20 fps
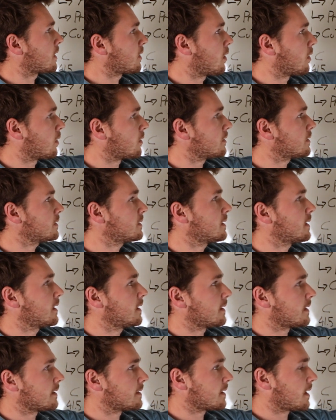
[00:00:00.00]
because
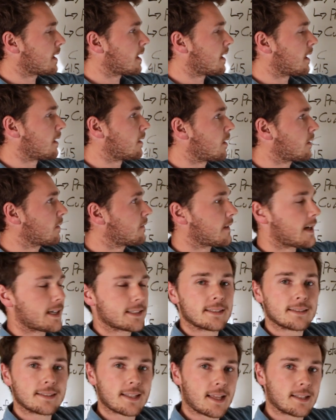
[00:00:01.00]
there's a lot of
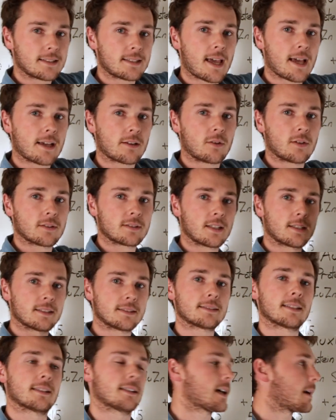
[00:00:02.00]
factors that antagonize
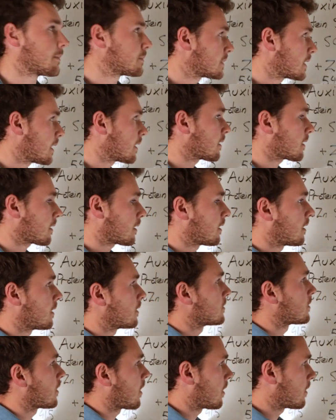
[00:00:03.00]
zinc uptake.
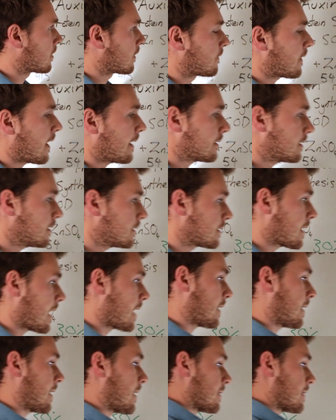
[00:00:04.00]
So the factors that